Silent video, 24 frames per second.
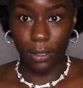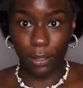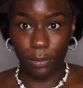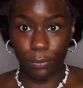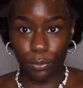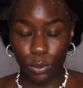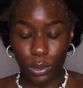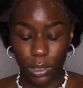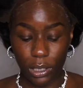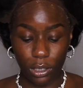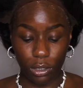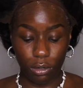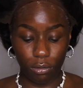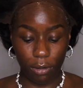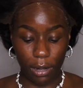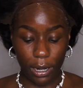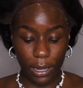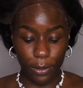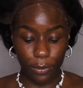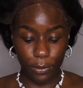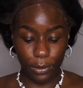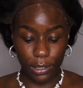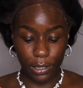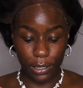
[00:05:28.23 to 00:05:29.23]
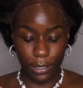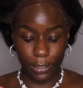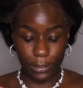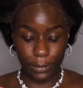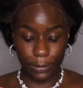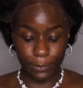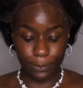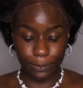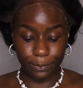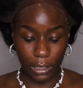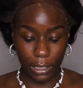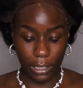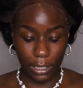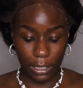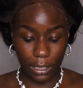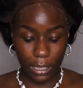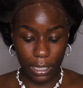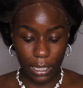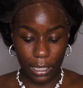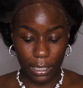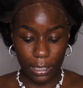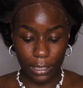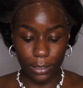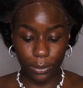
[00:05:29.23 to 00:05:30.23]
If you see gray on your
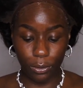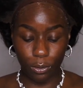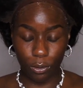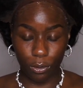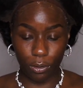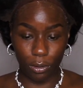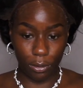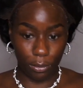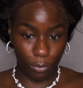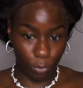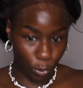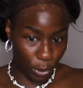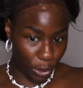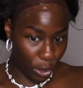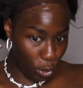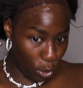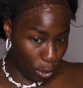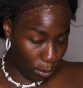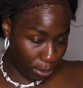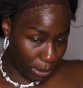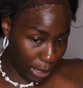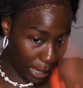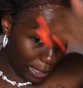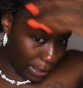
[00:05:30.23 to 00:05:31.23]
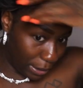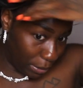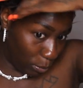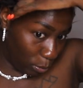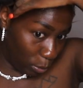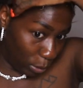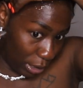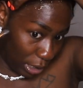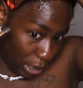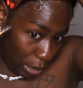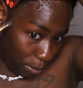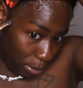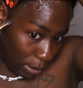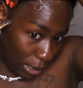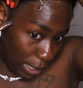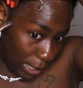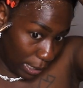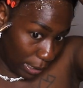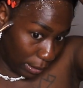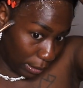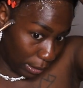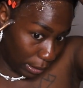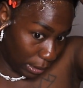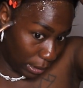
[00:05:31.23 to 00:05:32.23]
hairline or where you're
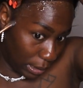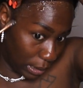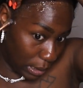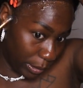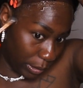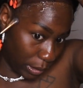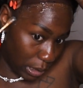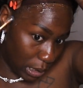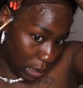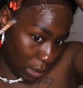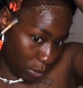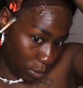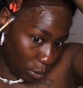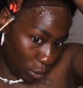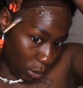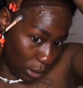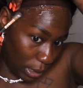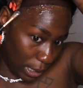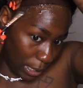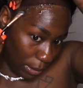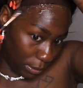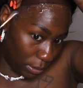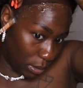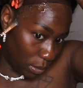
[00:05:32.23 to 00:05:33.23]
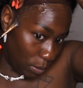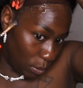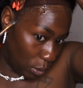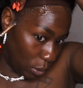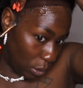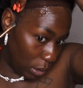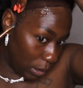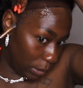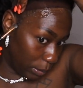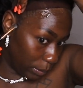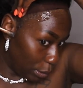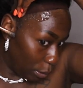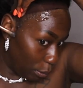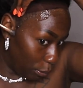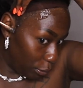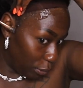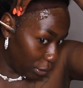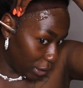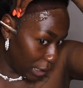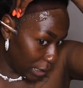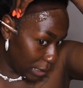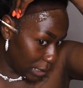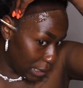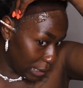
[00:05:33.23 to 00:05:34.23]
applying this, smooth it out some more. Don't
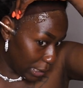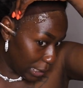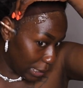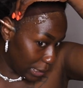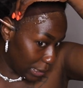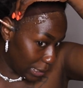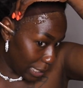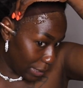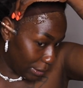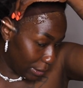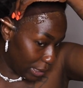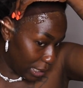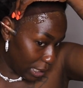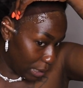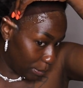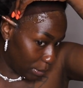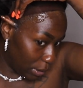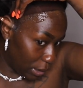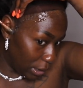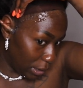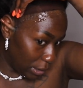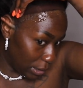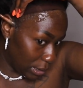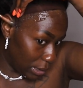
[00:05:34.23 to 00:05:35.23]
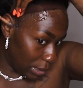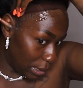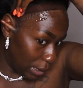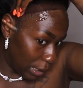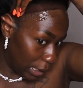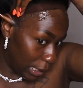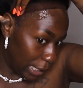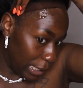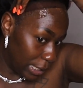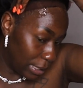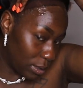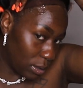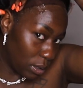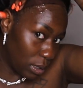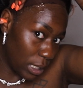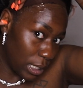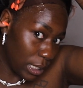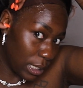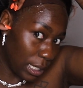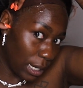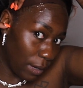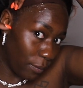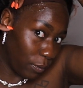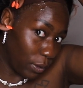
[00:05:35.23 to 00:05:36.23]
forget to get down here, because the lace
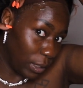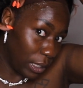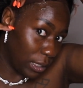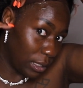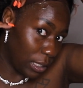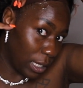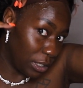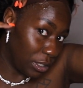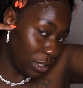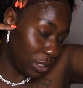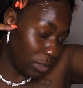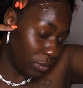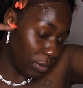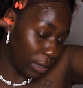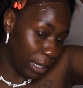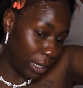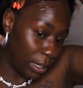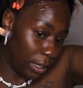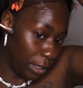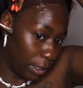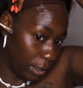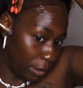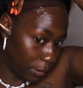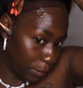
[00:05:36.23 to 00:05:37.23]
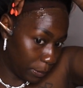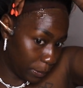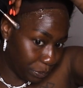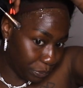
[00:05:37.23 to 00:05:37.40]
definitely touches right here.